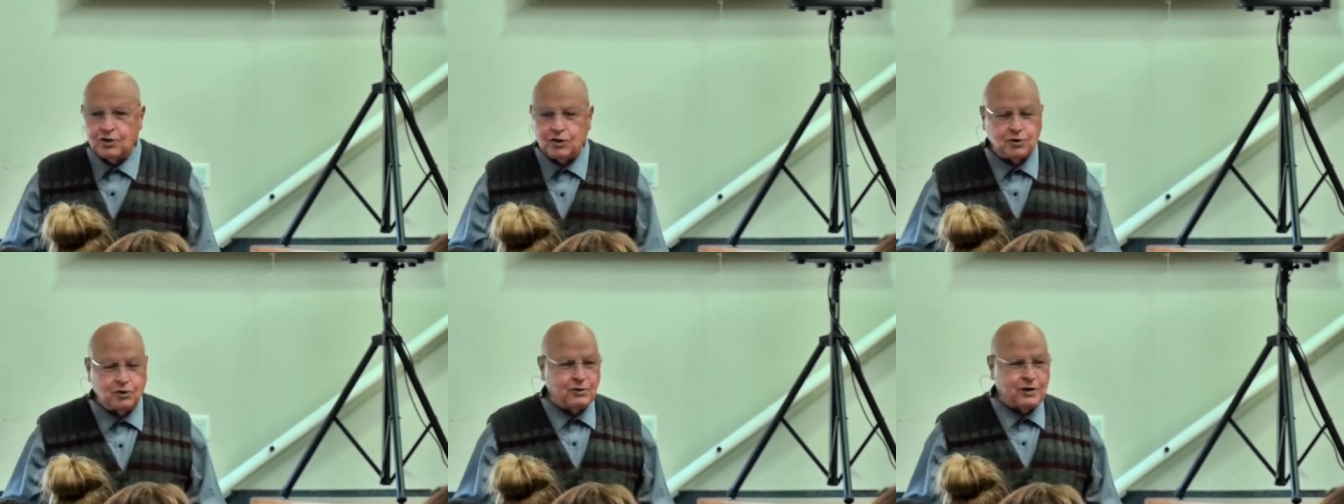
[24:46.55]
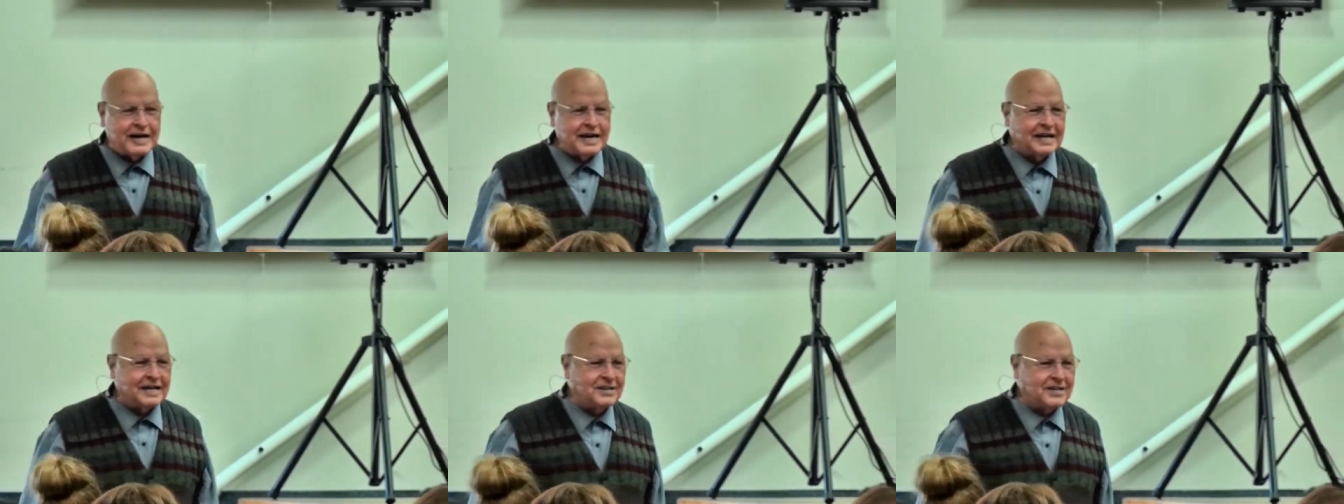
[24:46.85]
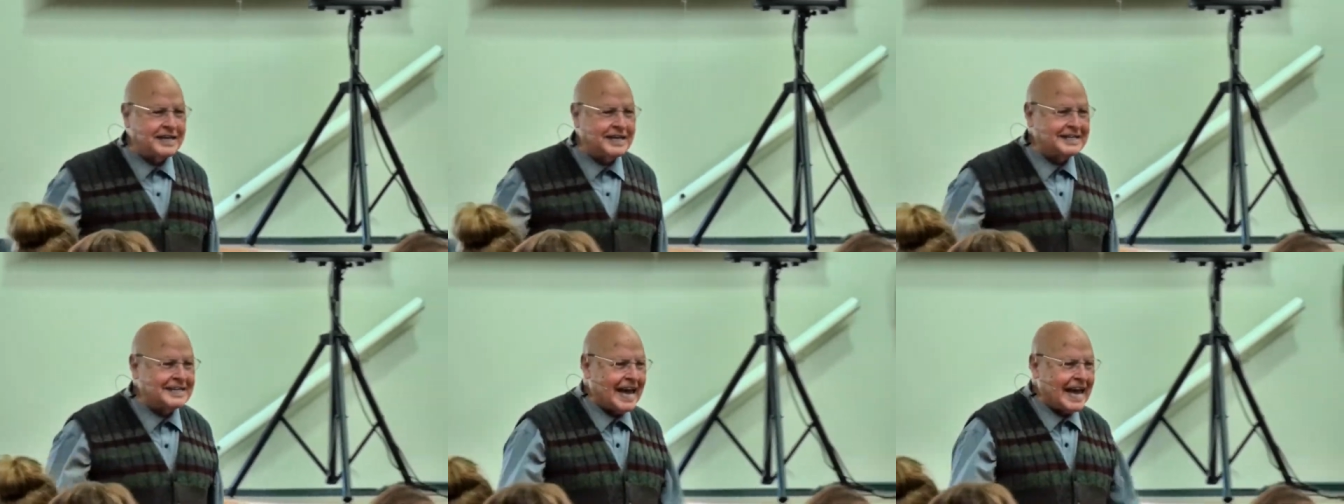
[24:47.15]
to do
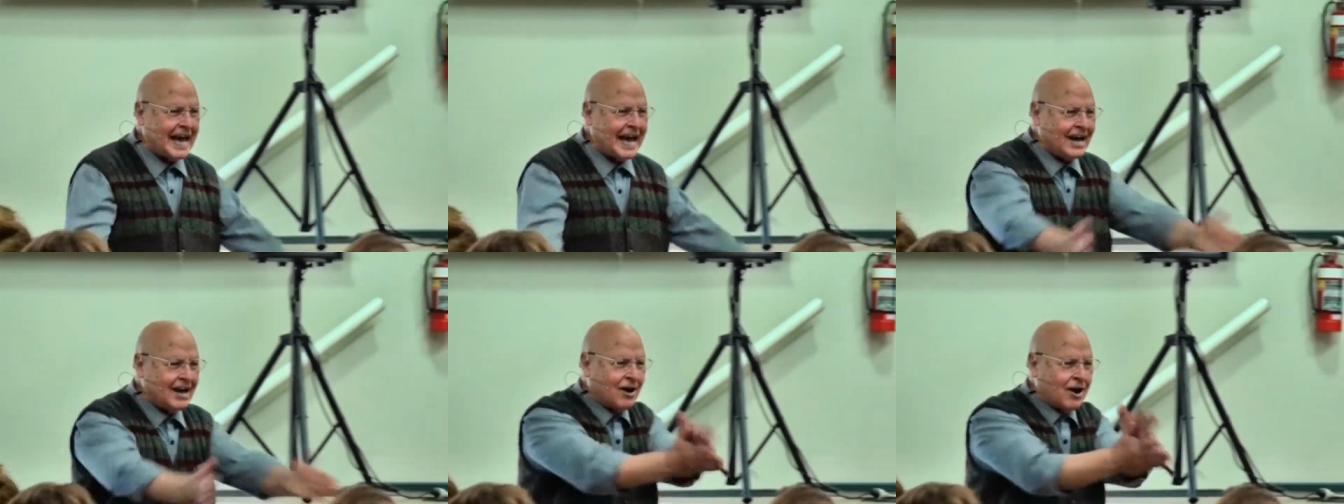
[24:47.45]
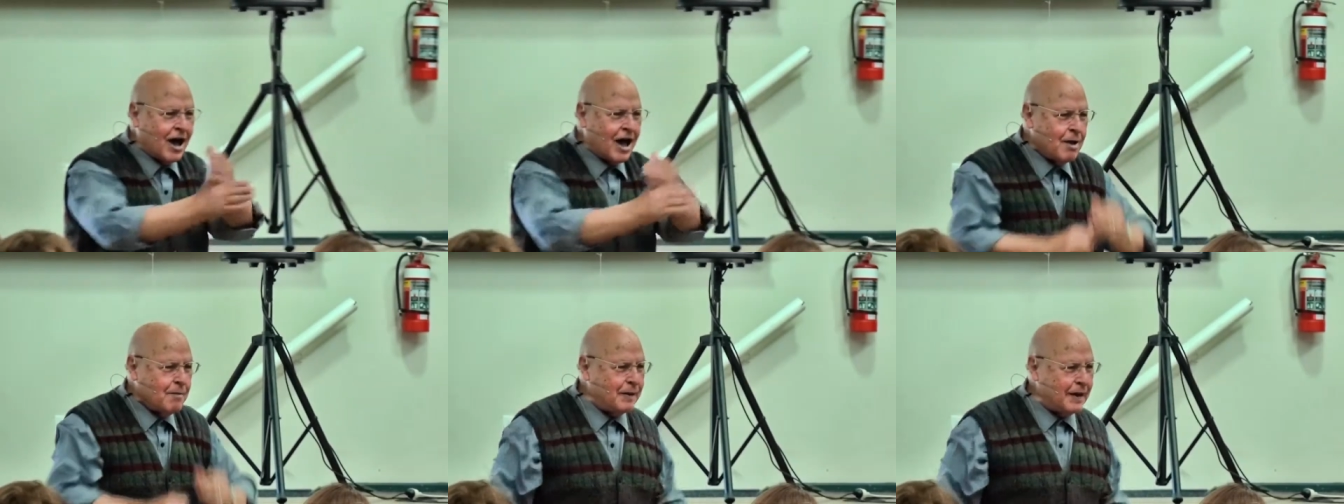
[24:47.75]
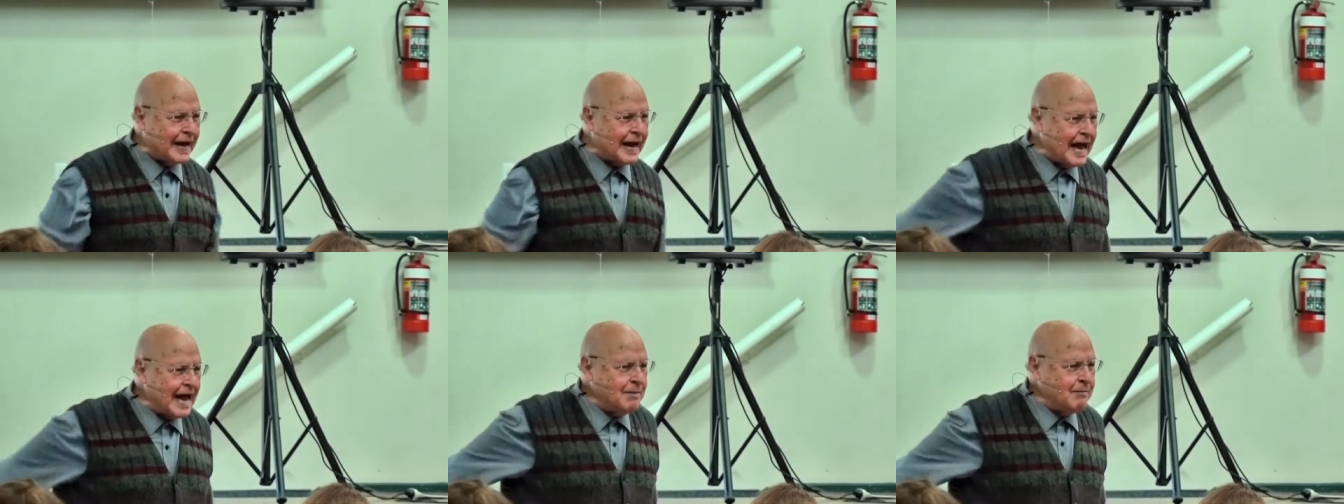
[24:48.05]
anything now,
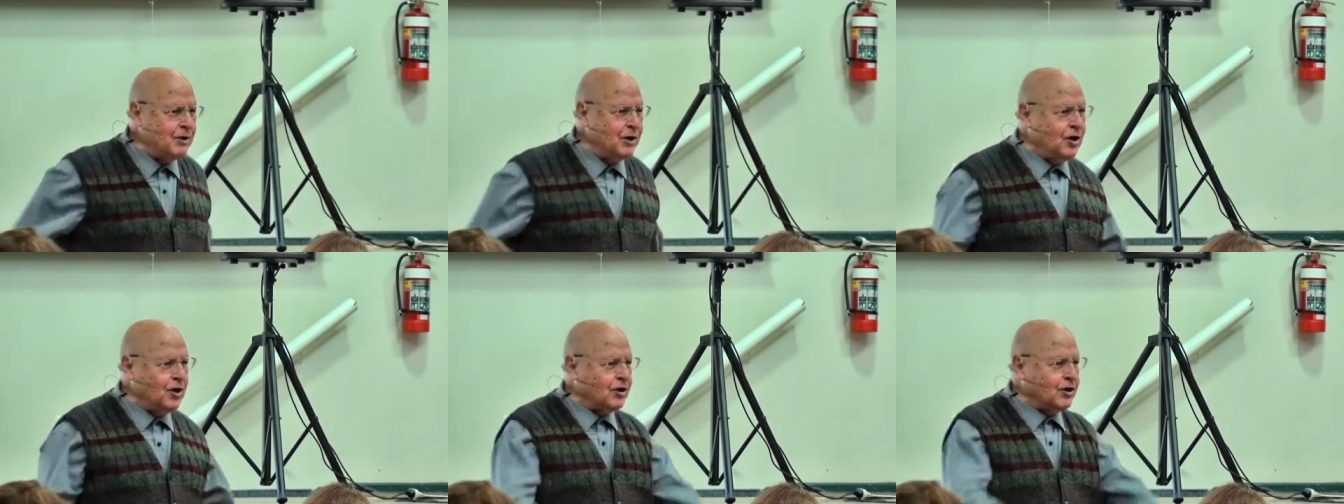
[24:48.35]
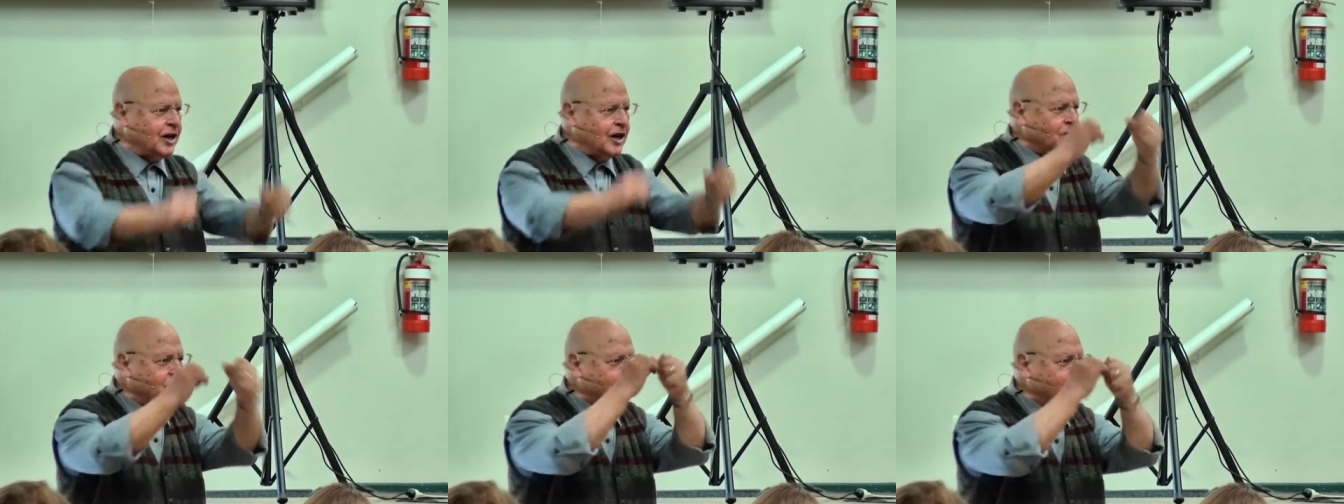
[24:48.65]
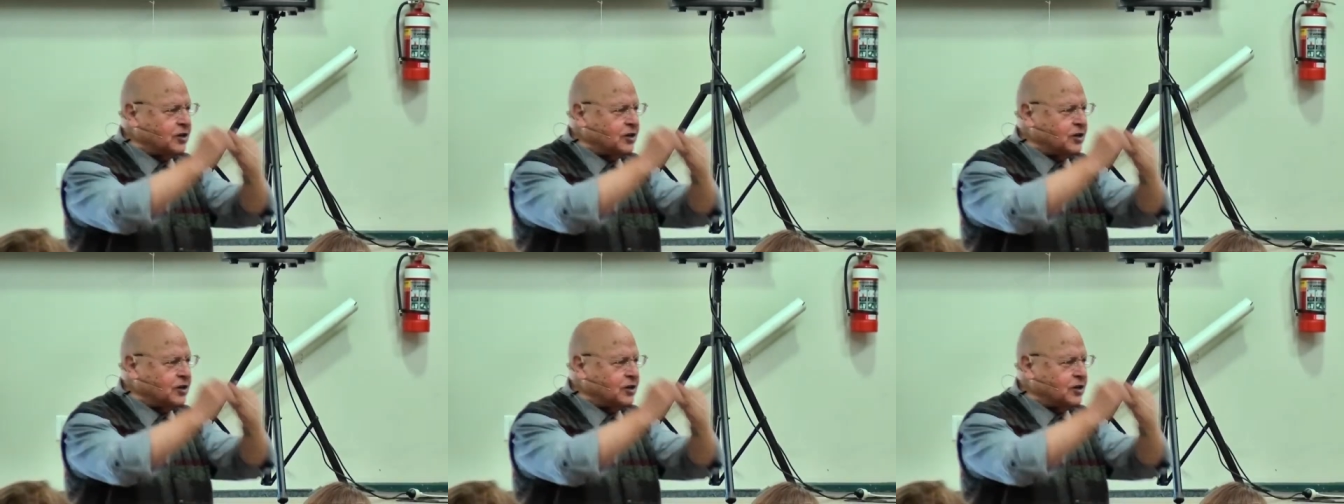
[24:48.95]
but I'm looking